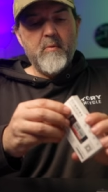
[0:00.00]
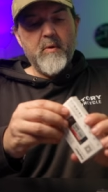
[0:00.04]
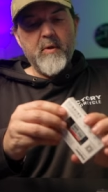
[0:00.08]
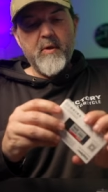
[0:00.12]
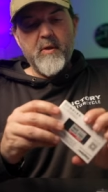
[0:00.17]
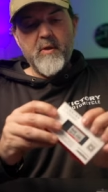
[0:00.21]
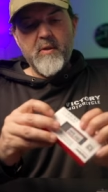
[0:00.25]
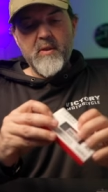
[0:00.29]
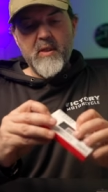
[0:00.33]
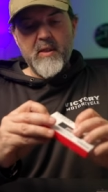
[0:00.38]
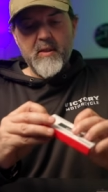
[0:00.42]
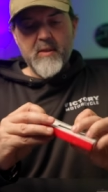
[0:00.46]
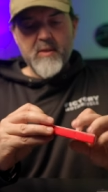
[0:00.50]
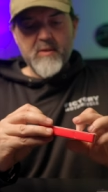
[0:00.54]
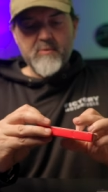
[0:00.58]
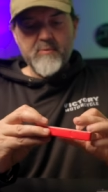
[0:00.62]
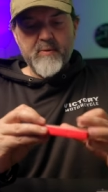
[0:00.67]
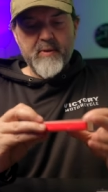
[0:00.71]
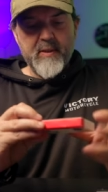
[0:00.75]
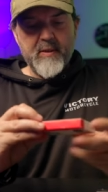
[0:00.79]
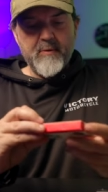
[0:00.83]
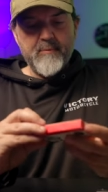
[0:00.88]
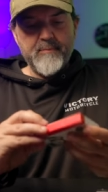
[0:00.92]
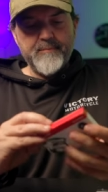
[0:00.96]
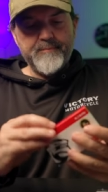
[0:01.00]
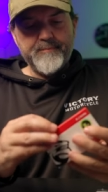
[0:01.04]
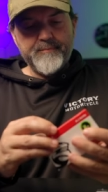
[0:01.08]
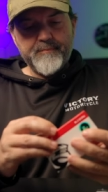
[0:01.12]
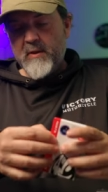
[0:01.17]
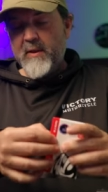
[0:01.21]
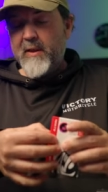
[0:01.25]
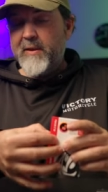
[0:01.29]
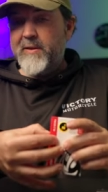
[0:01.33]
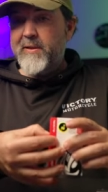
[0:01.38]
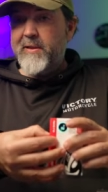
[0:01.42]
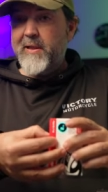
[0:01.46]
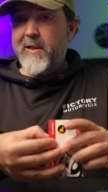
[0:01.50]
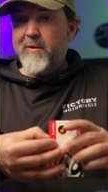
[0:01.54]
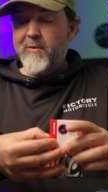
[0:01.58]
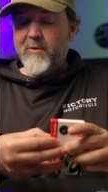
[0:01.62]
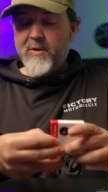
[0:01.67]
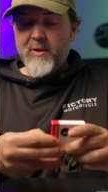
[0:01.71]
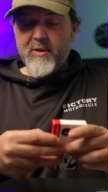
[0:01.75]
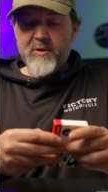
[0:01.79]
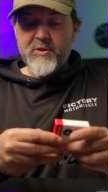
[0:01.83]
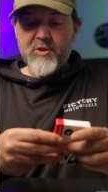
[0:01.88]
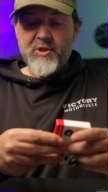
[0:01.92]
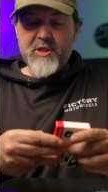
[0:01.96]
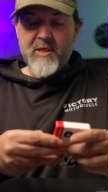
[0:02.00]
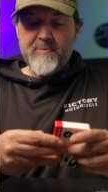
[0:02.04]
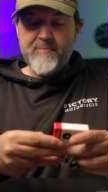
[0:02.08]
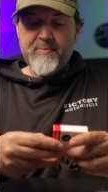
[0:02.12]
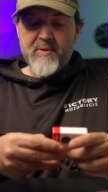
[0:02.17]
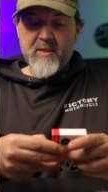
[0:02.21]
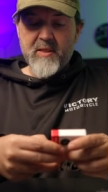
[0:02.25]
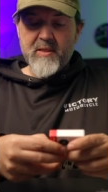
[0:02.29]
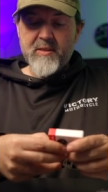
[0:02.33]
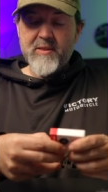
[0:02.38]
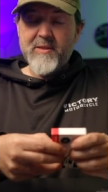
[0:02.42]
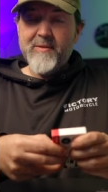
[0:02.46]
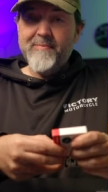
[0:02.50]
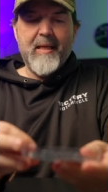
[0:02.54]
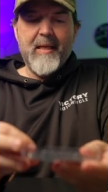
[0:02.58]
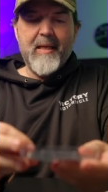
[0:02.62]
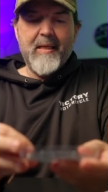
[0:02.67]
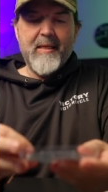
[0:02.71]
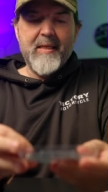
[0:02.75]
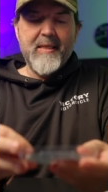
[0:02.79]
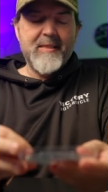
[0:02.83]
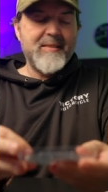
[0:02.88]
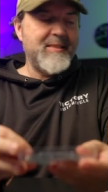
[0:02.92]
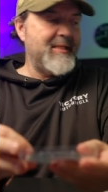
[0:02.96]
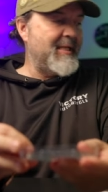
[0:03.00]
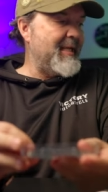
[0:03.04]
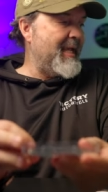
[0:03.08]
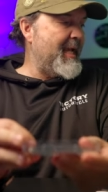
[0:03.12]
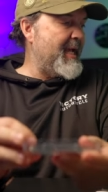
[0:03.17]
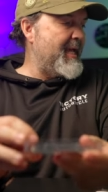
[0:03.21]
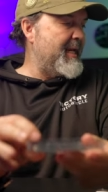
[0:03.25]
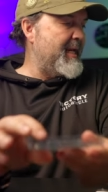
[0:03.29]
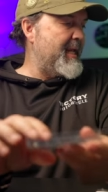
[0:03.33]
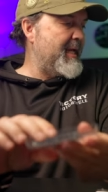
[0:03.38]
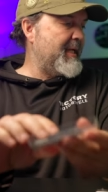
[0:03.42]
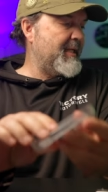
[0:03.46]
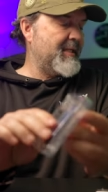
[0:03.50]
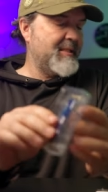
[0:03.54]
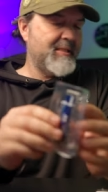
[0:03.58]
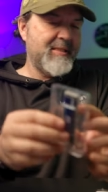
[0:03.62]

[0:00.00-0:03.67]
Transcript: We're going to take this one out. Let's see how good cheap does. It's the NX